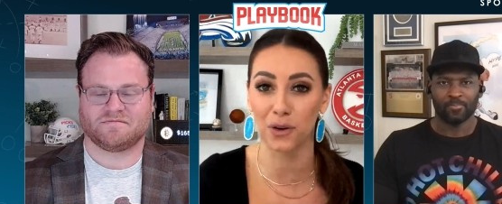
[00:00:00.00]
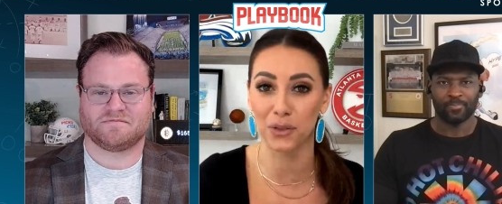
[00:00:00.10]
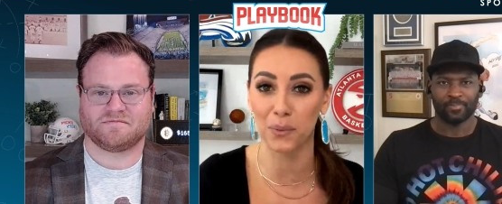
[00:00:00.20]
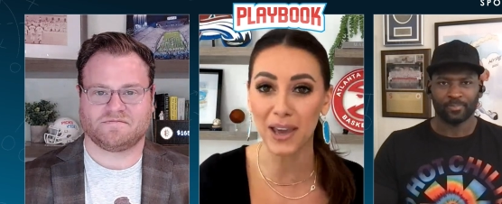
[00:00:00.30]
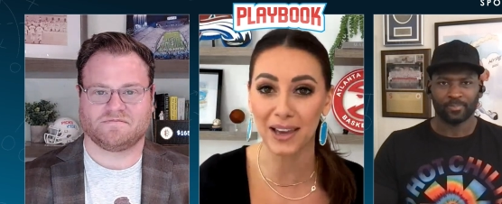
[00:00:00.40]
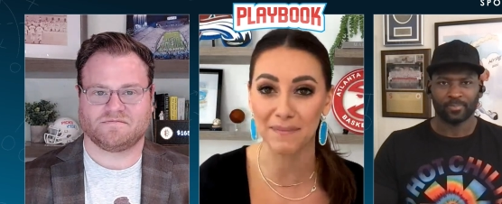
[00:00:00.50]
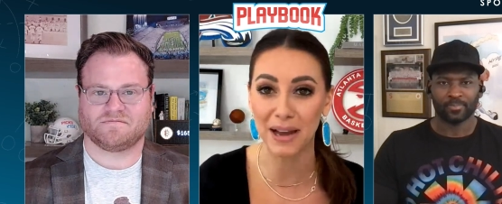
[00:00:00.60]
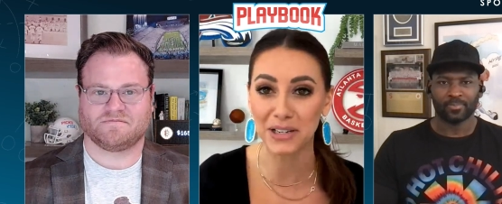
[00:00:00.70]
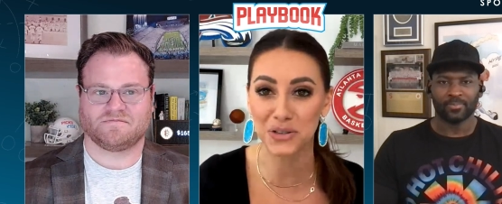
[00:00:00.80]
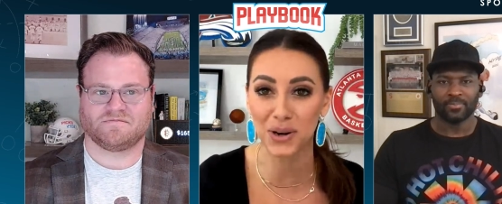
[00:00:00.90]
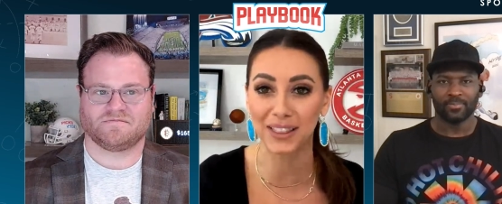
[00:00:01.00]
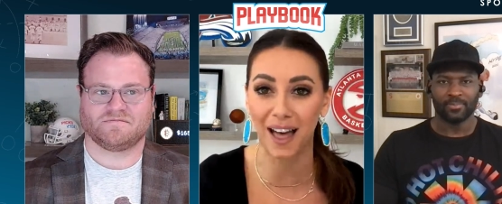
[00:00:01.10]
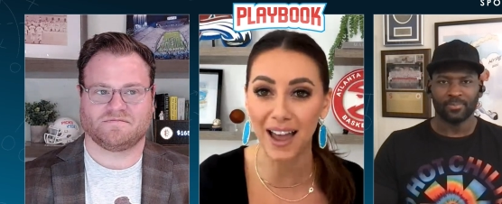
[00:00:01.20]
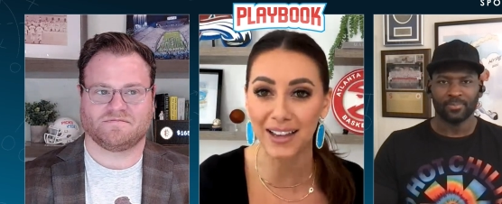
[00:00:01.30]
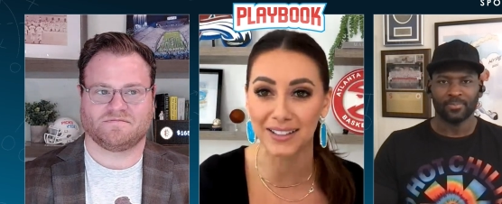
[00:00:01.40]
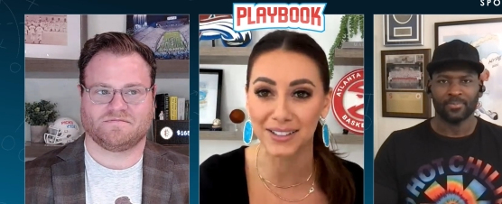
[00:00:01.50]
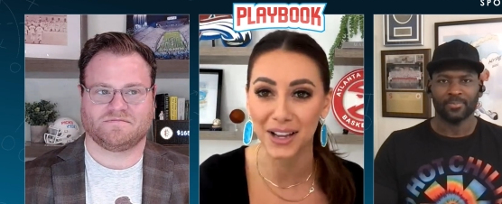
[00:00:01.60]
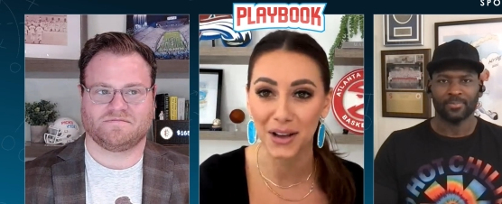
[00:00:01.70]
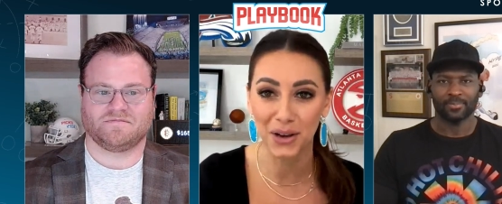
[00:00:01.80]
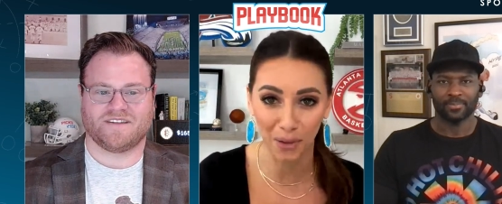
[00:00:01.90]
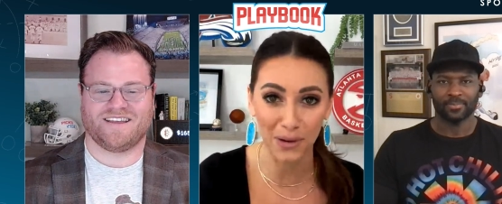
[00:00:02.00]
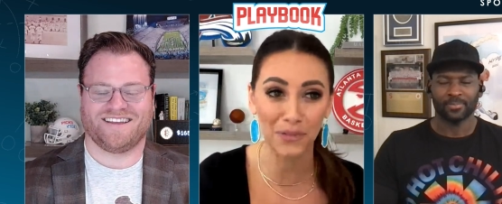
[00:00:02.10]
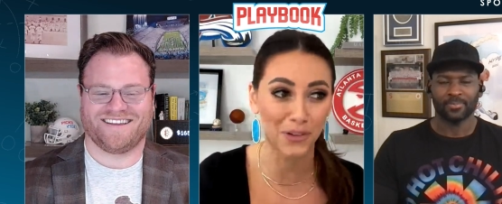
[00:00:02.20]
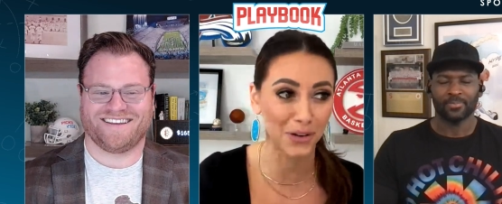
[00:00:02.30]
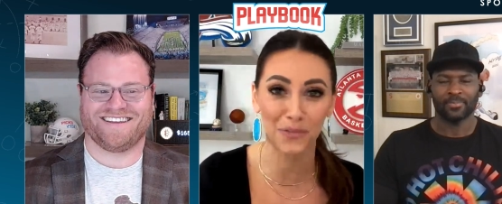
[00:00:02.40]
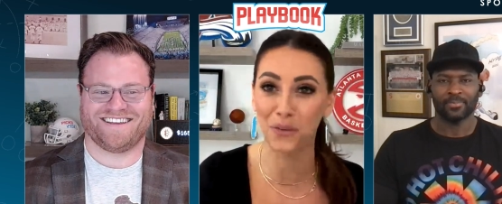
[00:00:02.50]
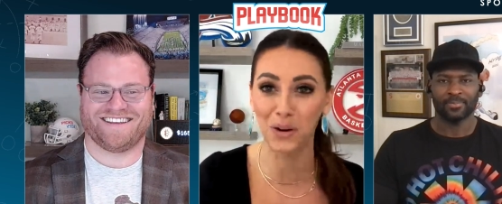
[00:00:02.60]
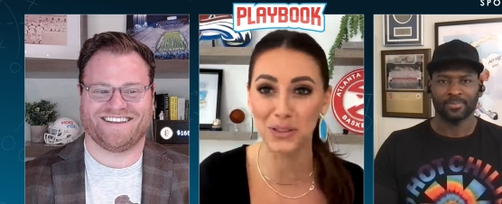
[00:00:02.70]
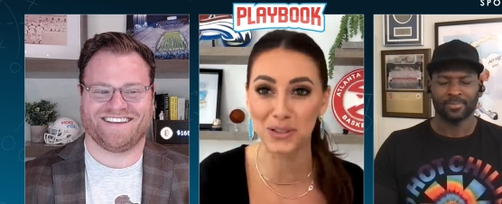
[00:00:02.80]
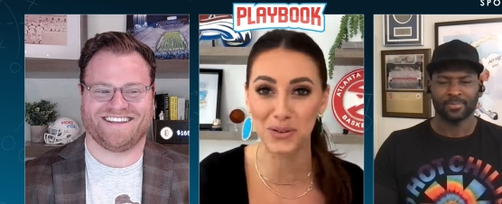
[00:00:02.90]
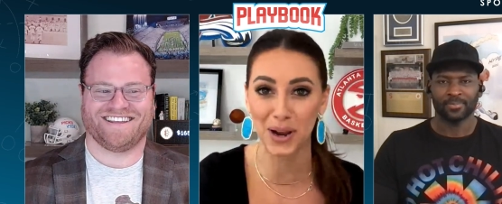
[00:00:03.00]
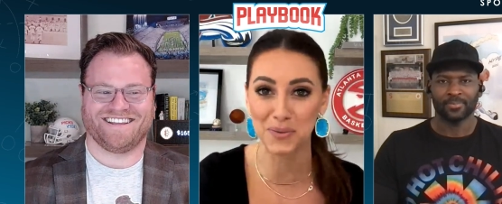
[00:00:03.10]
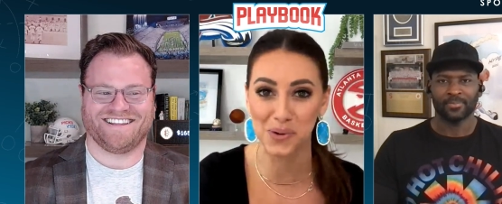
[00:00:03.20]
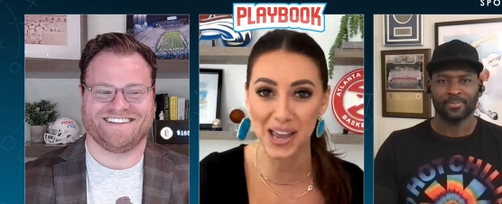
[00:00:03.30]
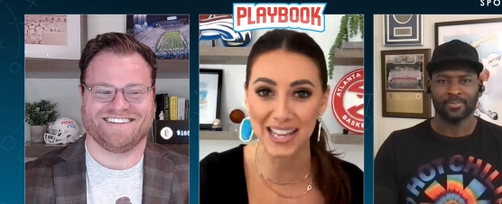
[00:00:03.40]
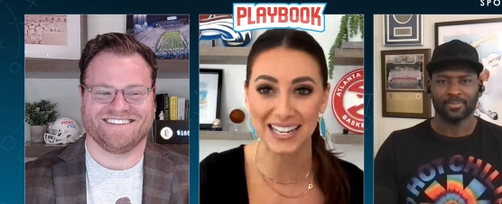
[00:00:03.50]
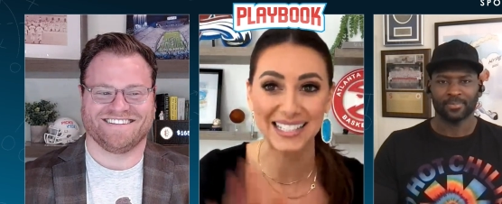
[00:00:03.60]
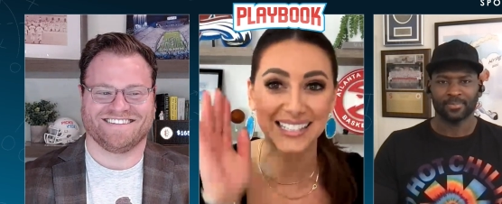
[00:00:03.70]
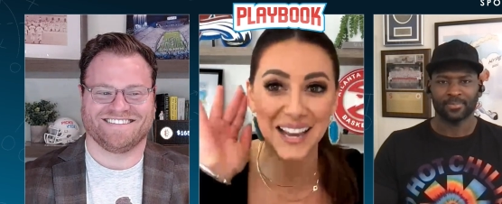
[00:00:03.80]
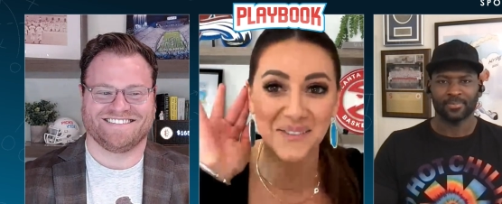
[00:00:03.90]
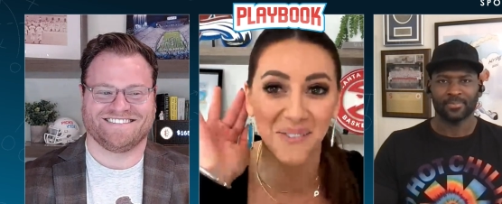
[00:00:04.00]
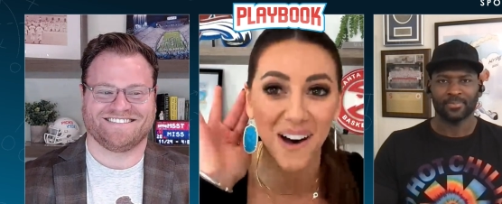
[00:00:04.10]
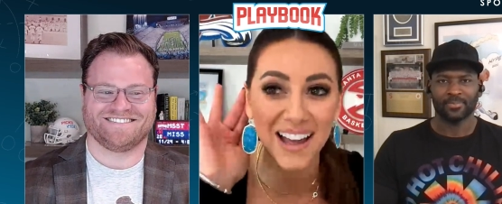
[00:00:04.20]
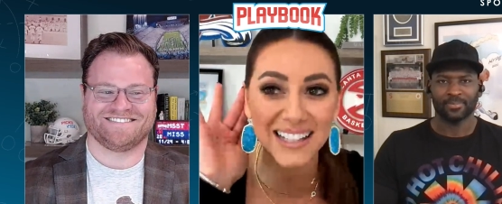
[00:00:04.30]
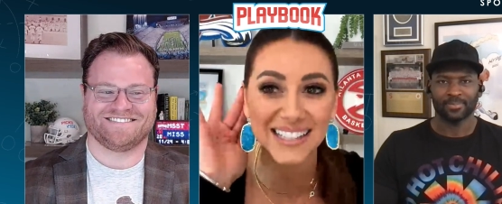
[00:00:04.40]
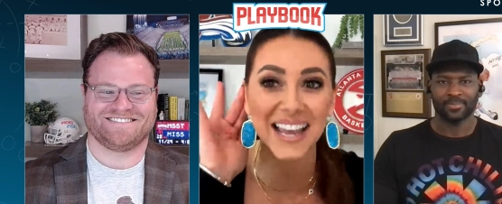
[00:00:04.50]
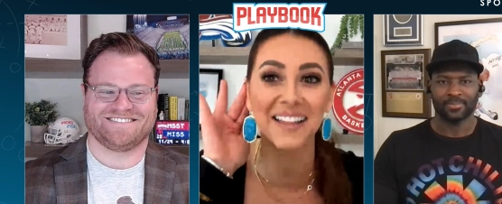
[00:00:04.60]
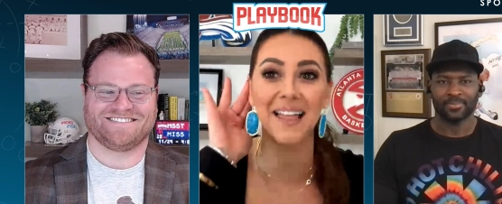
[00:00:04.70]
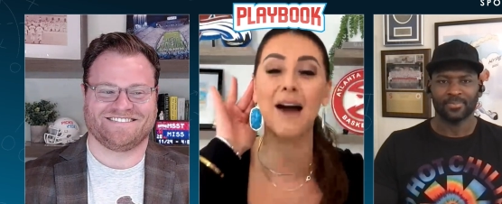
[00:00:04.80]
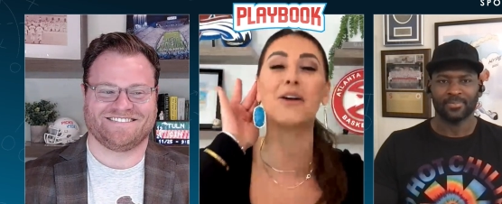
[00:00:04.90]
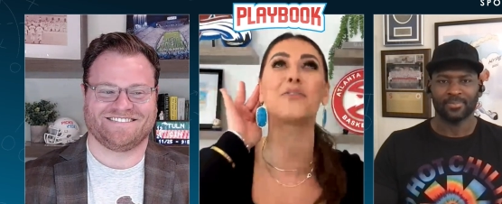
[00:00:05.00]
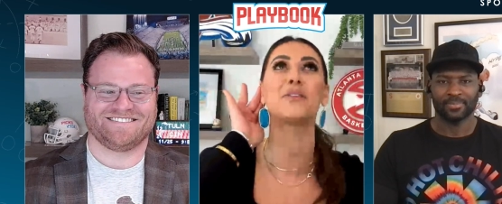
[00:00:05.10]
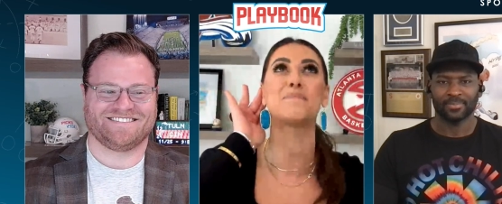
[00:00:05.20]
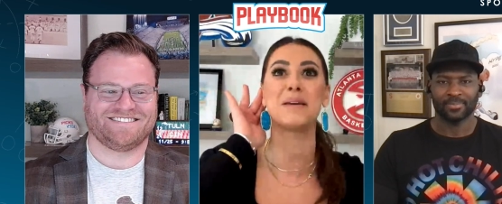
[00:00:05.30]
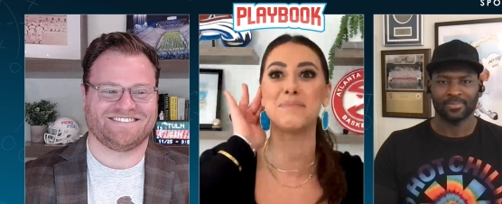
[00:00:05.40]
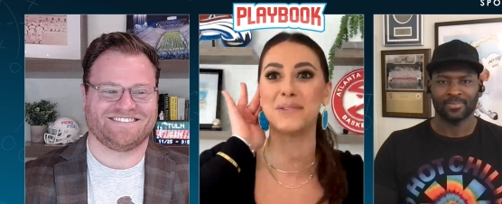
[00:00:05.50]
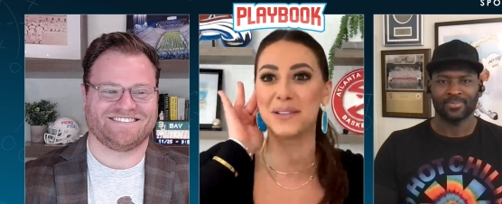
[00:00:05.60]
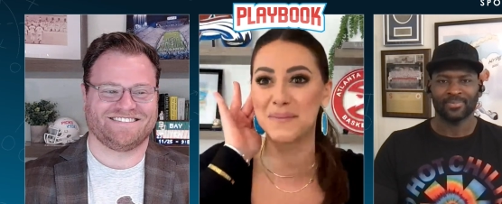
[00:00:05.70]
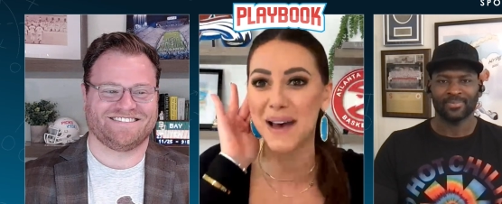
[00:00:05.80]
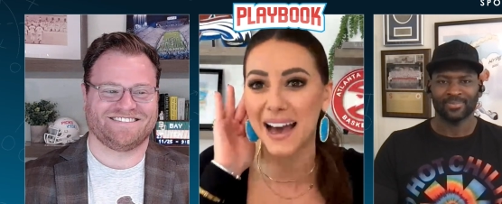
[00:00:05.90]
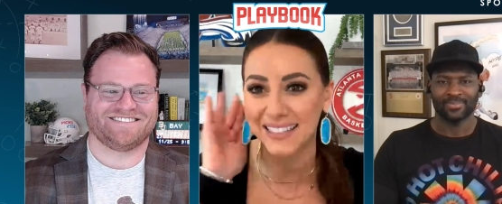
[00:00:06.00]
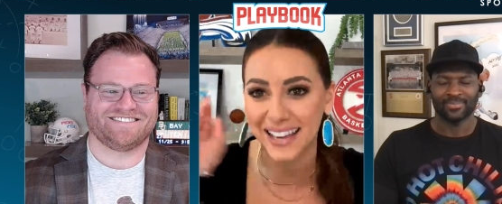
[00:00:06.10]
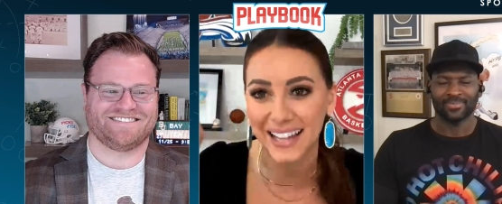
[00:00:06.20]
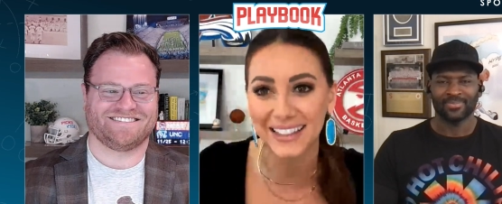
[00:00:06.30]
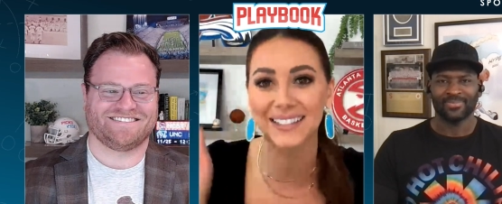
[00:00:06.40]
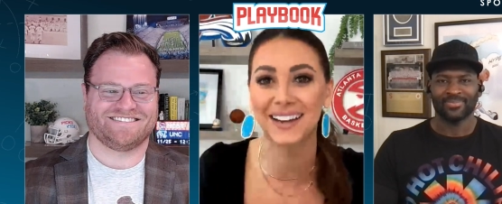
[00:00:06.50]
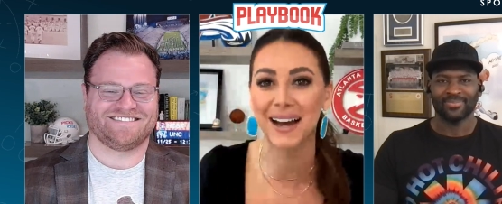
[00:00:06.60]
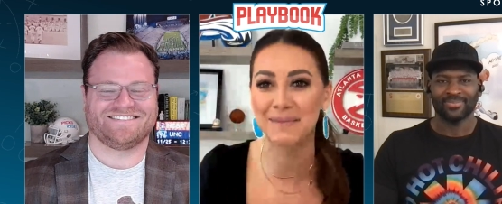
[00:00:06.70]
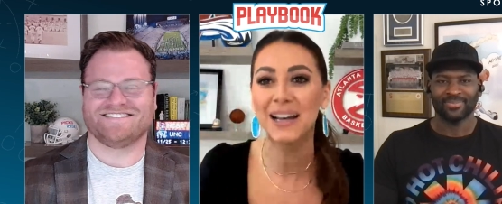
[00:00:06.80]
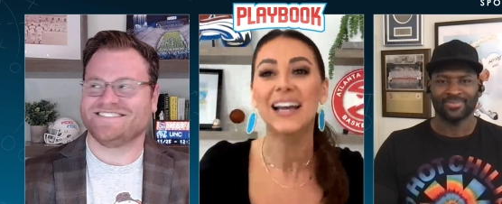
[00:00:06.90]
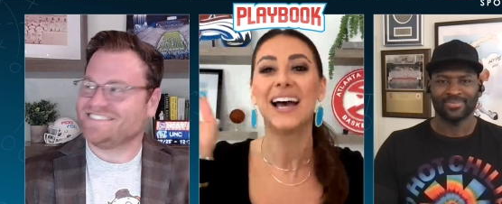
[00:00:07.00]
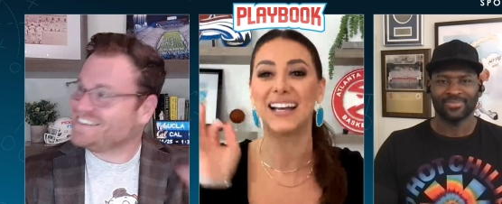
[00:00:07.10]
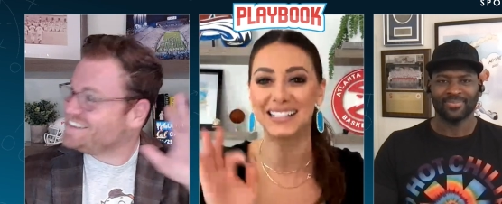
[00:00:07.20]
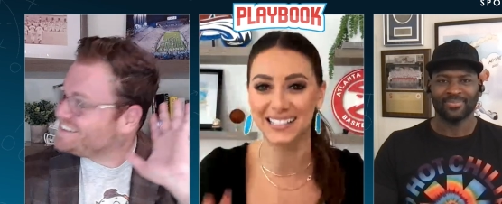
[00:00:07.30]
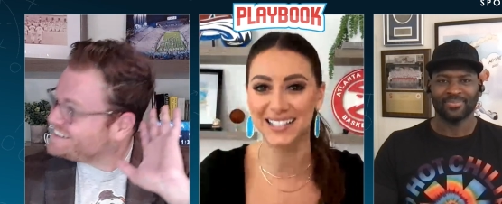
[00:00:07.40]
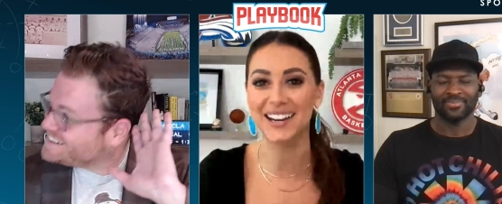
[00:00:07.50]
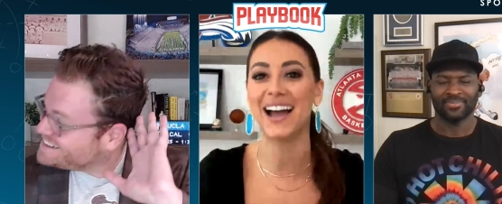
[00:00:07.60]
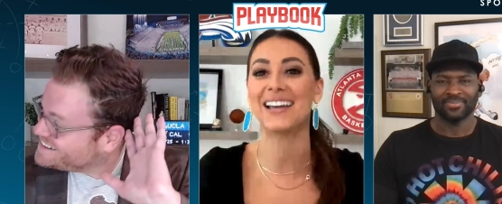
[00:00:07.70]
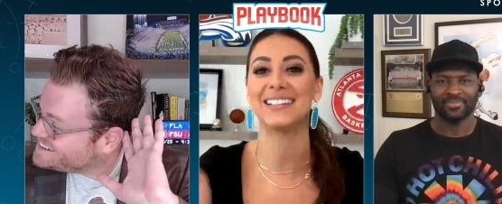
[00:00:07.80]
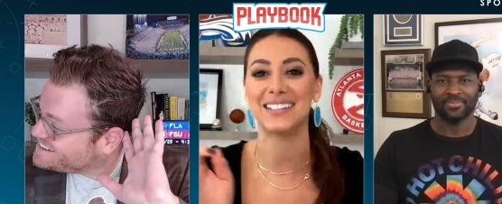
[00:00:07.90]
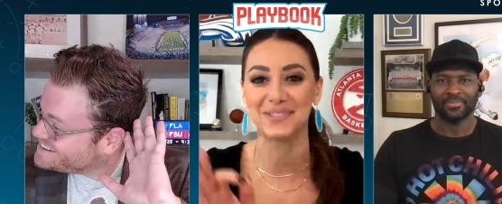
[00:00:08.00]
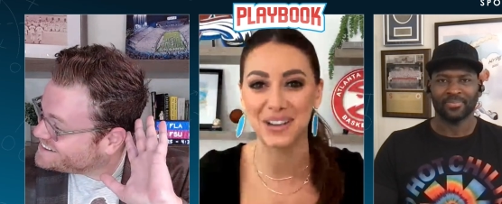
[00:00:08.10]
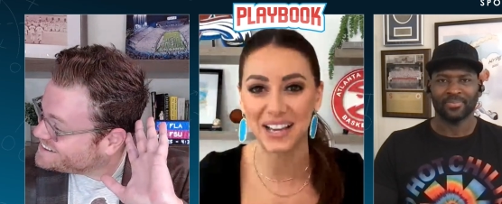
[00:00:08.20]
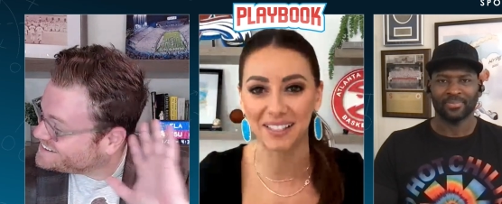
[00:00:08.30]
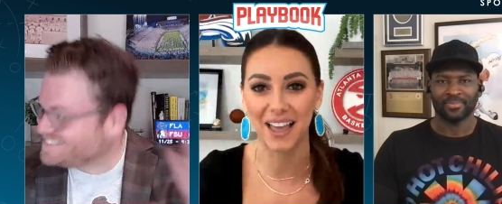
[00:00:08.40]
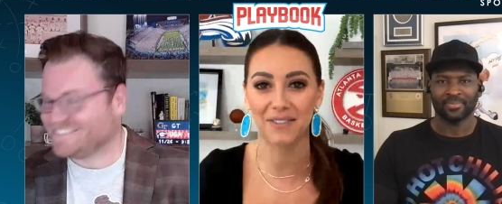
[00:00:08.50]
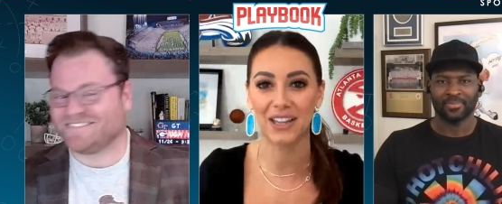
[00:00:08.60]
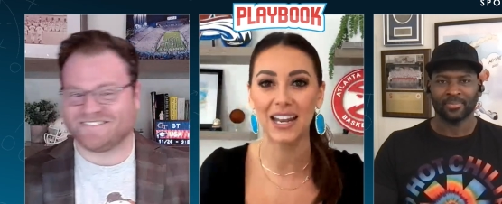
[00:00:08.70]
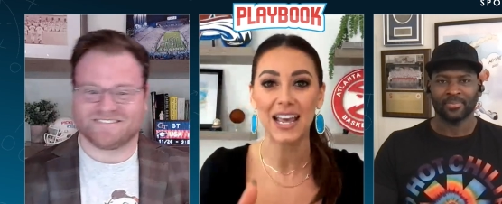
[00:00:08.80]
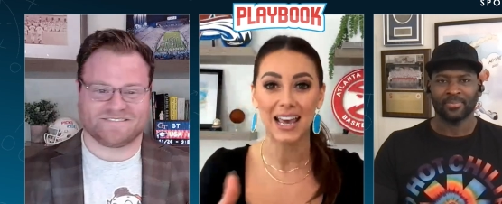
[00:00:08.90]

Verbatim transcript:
Speaker 1: for of the week. My Detroit Lions going for their fourth straight win. Say what? Say it louder for the people in the back. They got the dub against the Giants in week eleven.